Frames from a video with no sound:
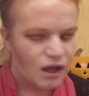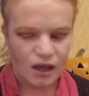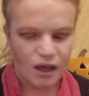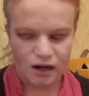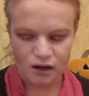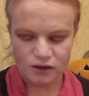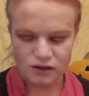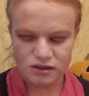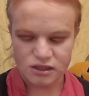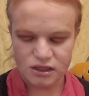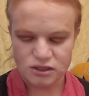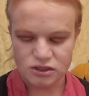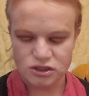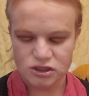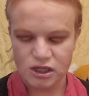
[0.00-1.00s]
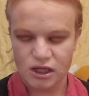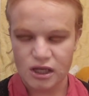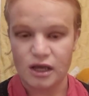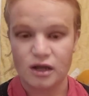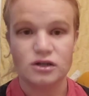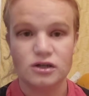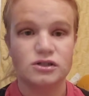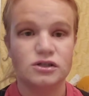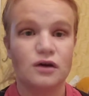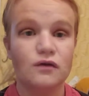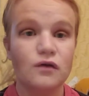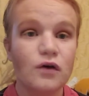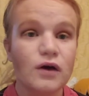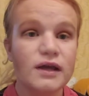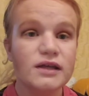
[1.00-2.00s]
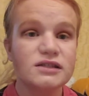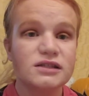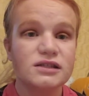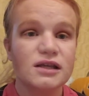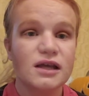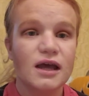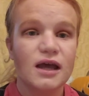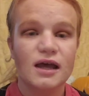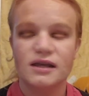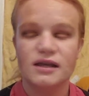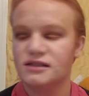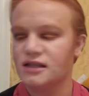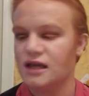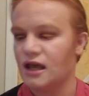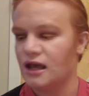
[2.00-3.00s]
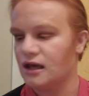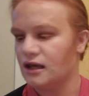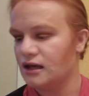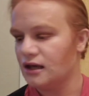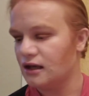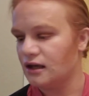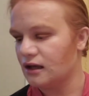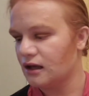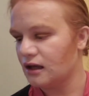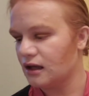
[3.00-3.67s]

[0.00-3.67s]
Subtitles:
And all of a sudden she hears a voice saying,